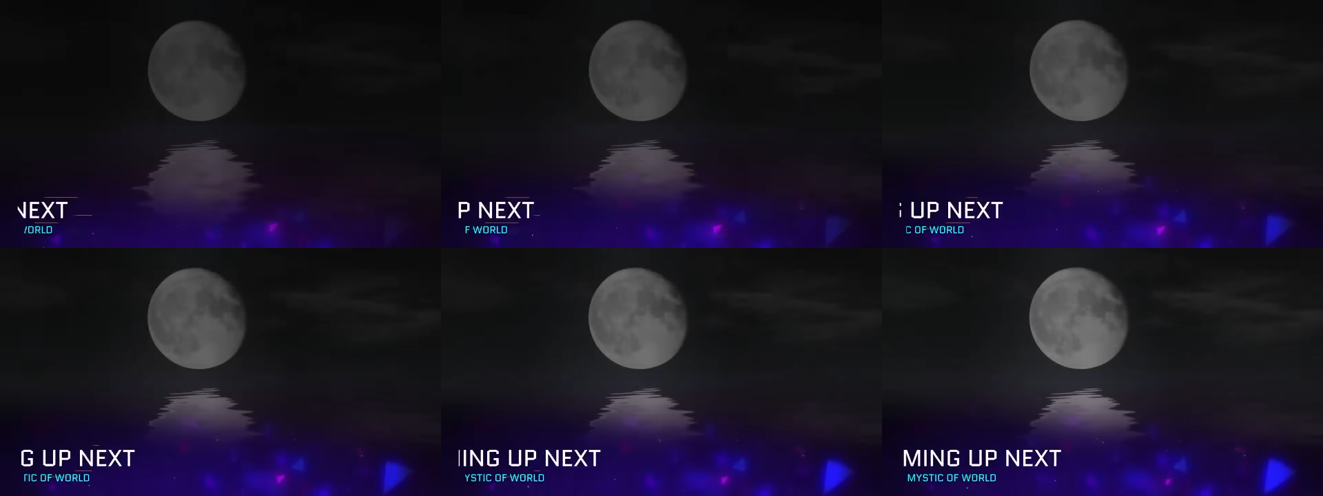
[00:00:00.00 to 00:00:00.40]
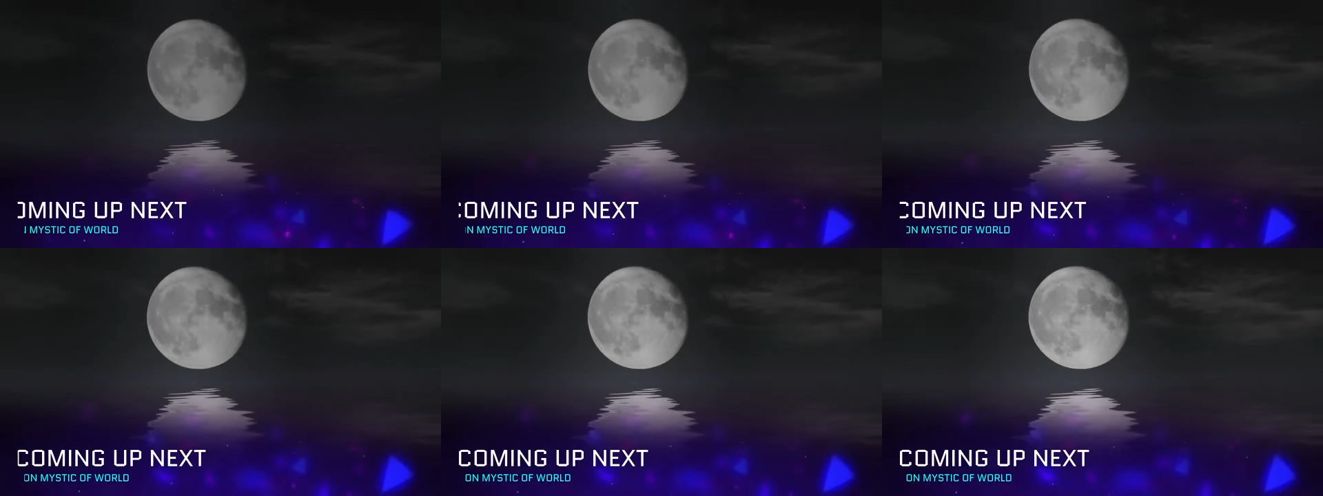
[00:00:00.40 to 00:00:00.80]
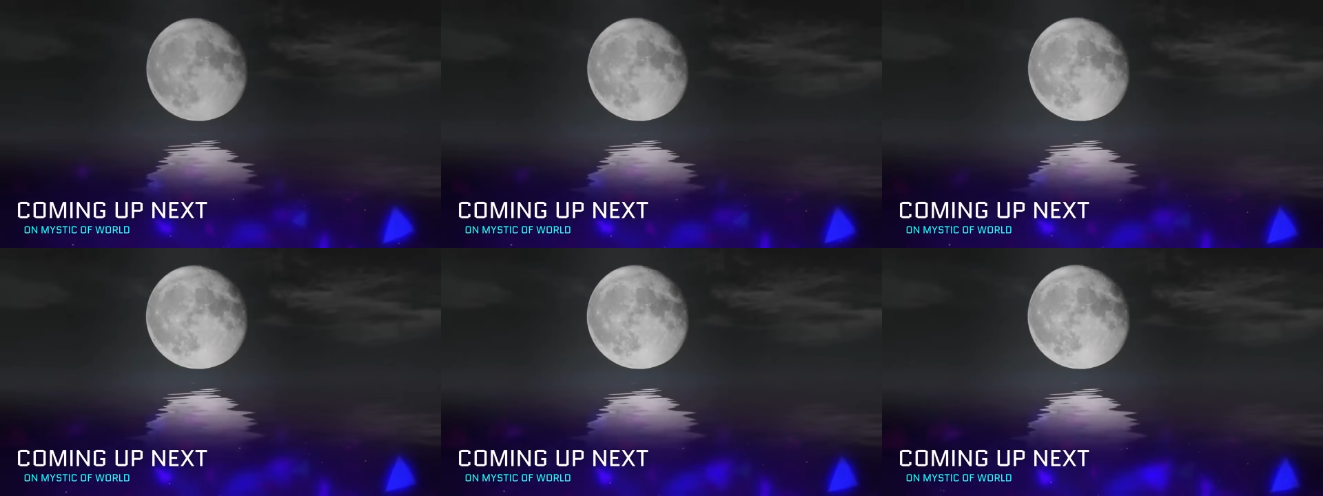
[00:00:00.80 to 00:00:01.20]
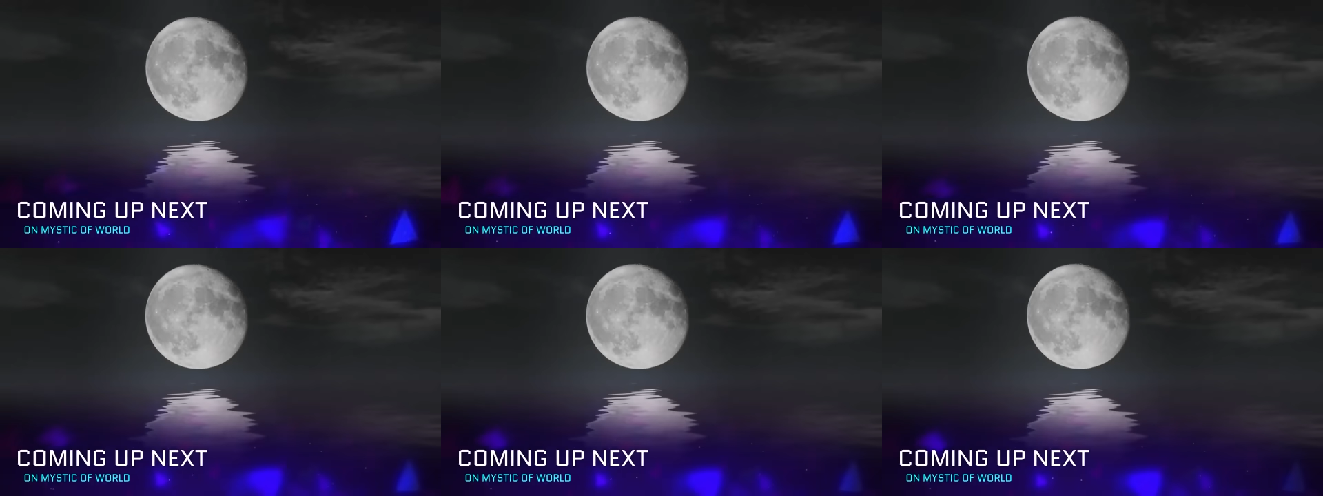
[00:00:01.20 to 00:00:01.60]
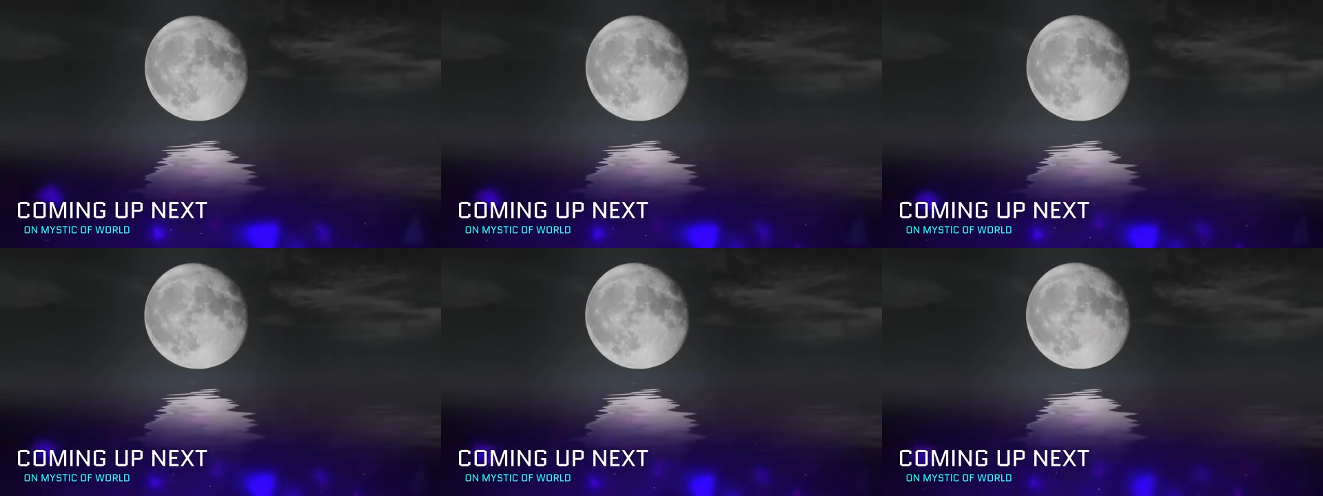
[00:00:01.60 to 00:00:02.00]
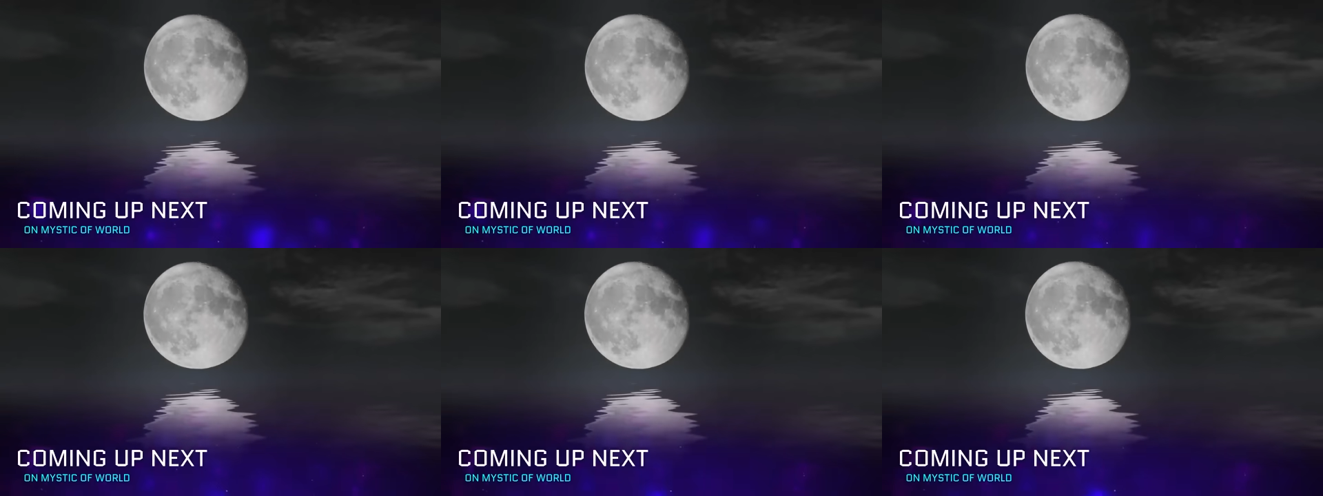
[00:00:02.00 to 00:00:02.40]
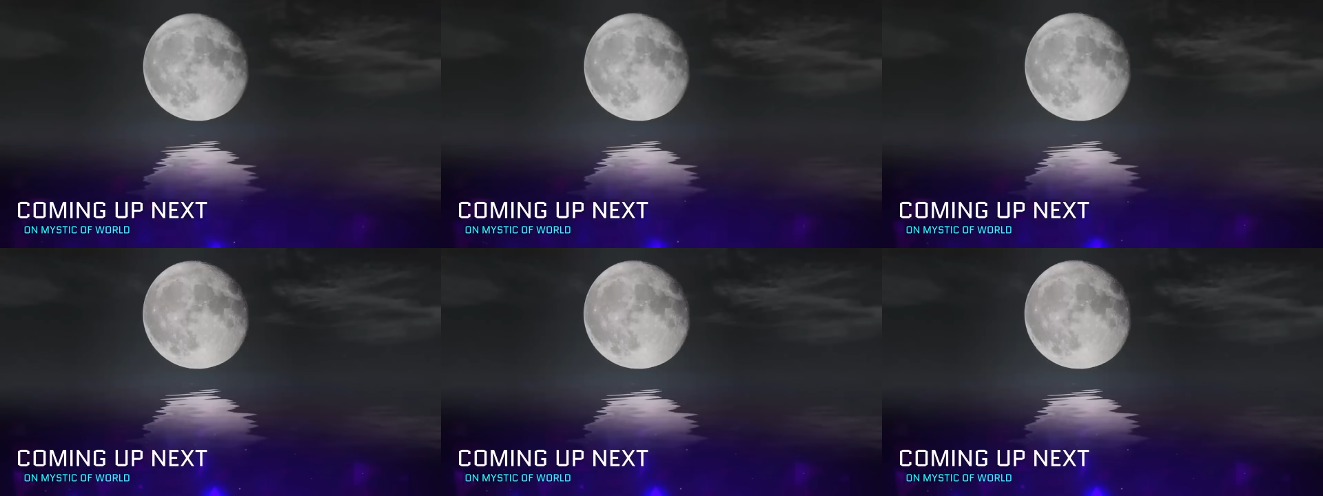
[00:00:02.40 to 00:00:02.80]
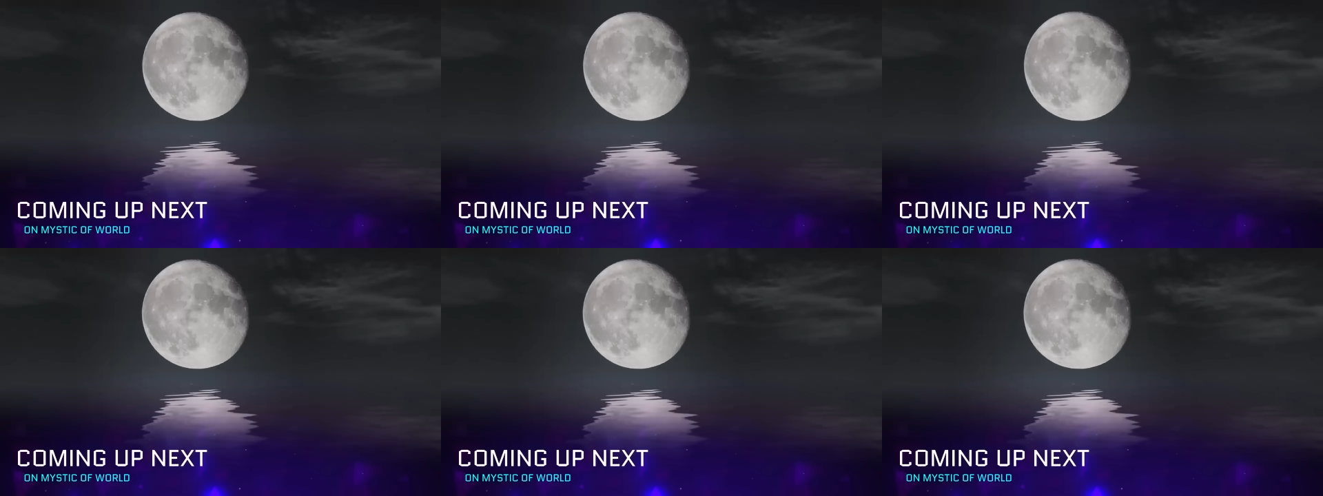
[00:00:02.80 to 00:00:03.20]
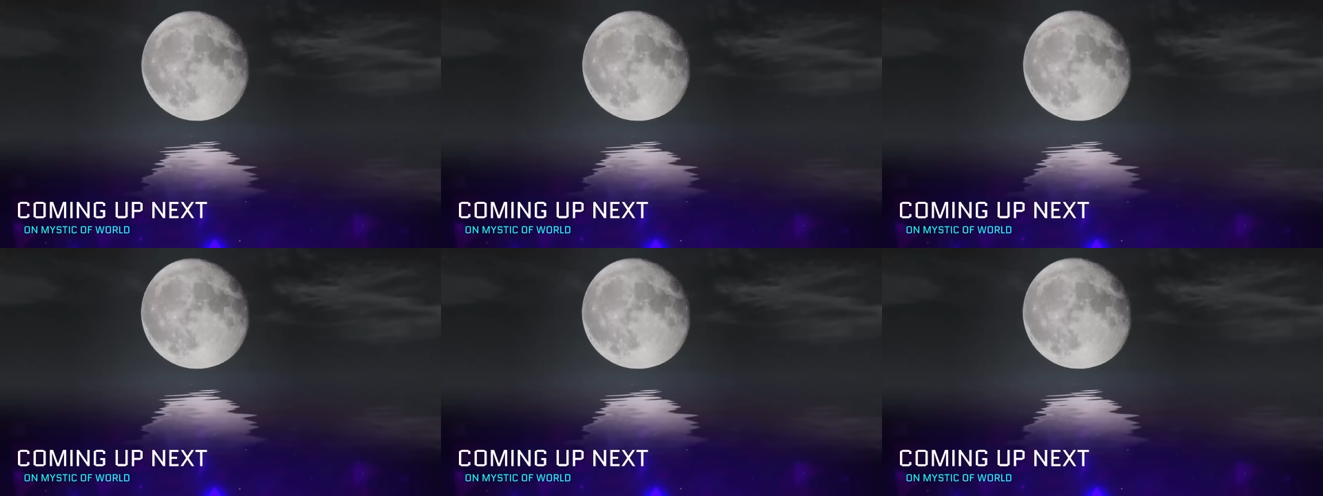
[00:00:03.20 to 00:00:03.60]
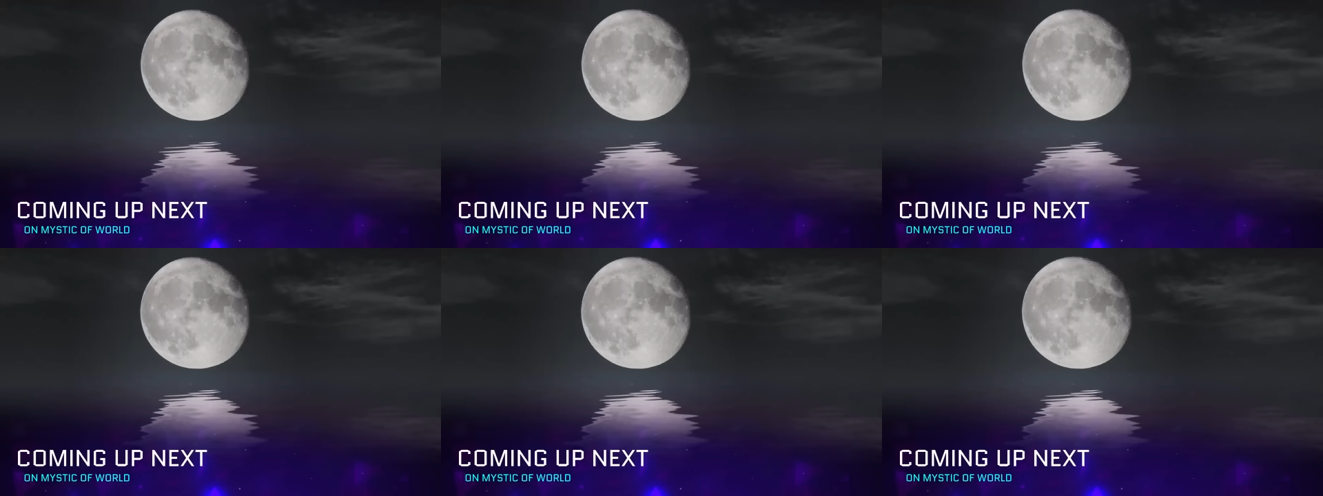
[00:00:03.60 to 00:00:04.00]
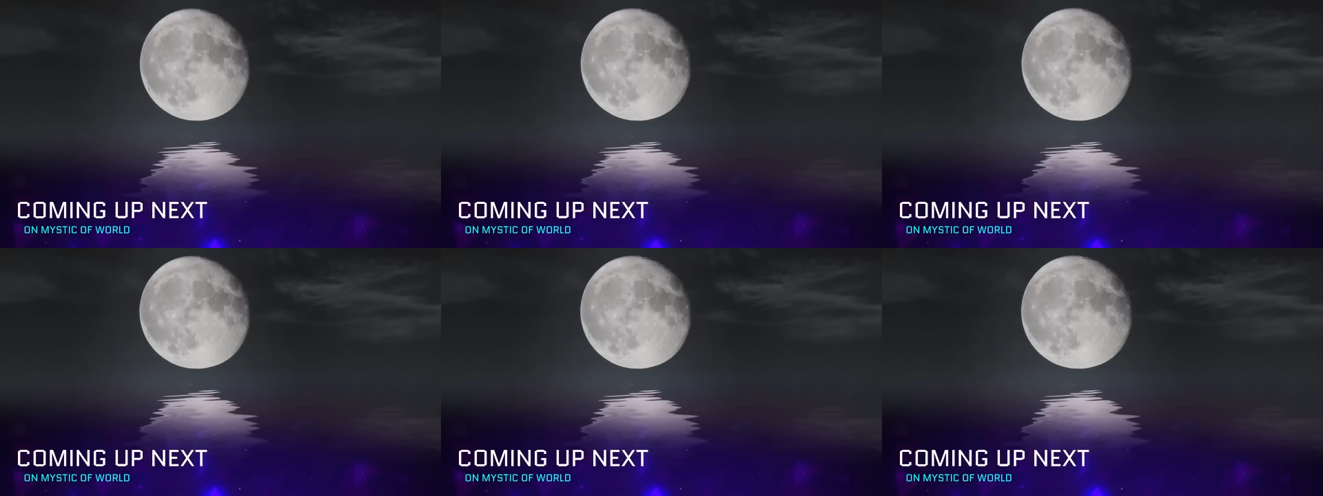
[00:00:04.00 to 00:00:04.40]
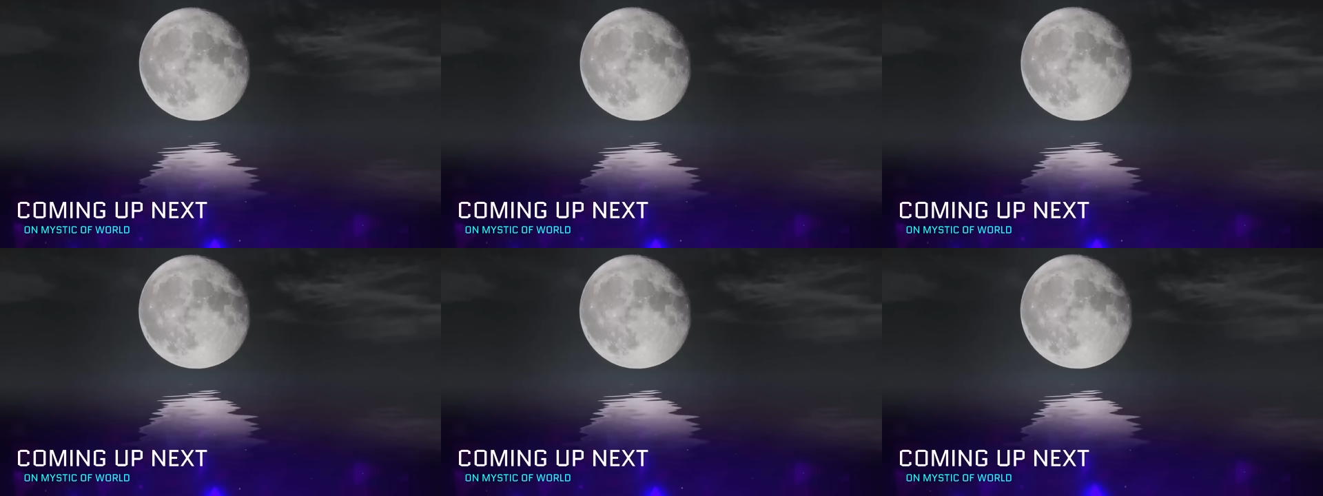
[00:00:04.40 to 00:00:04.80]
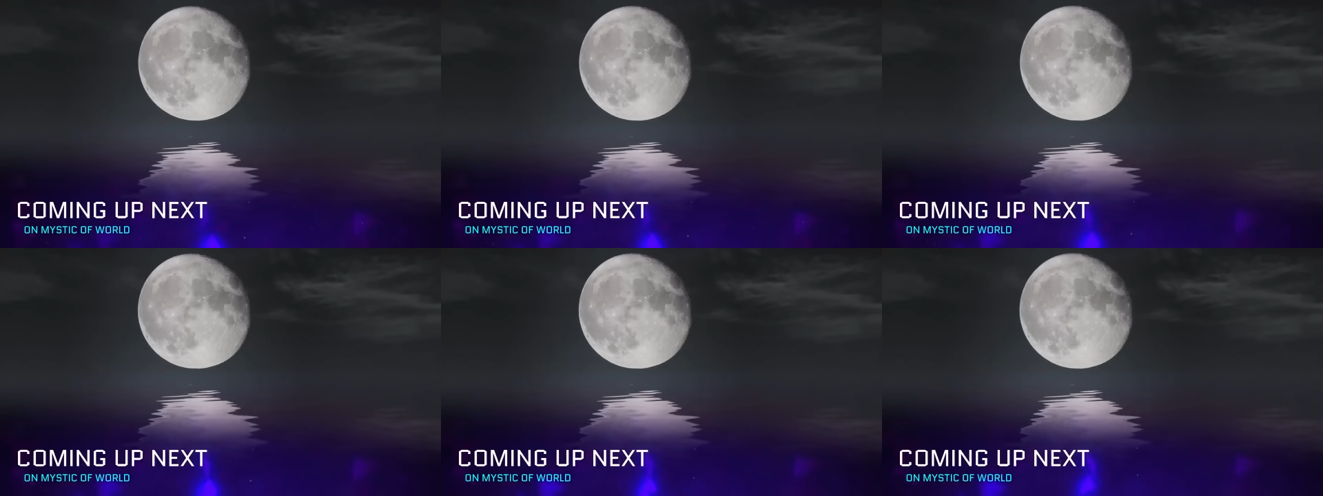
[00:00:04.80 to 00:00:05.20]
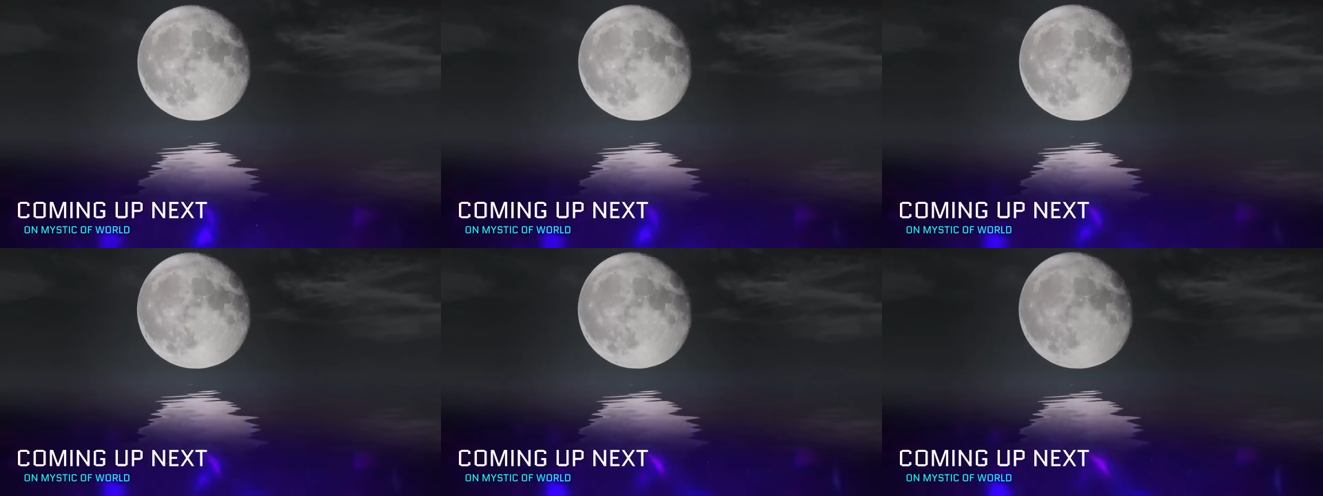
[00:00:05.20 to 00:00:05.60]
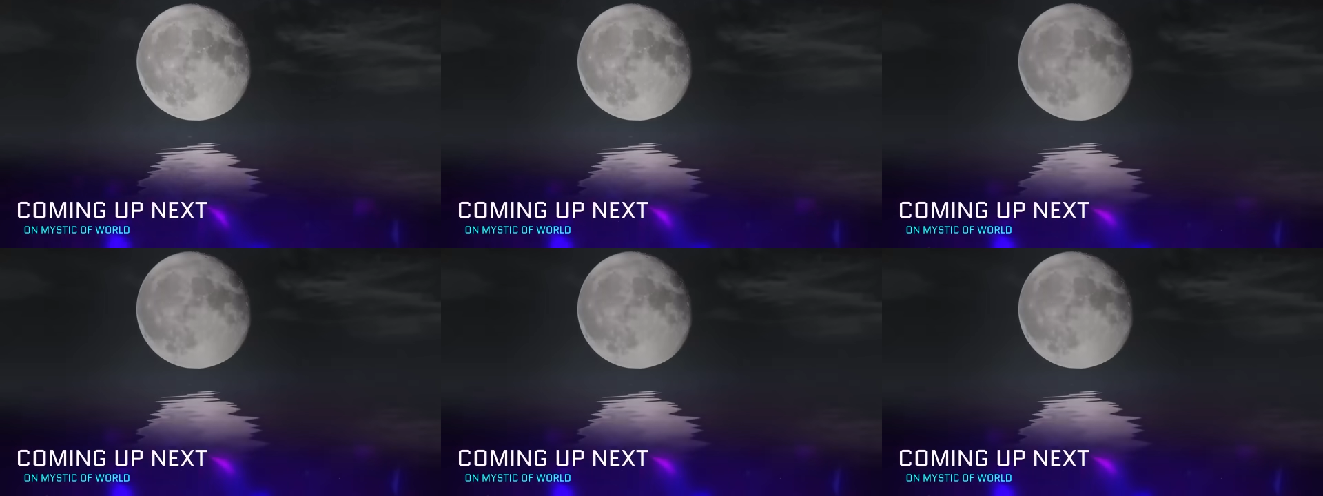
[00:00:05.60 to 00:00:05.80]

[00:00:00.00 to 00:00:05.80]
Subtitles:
No face is visible, so there are no lips to read.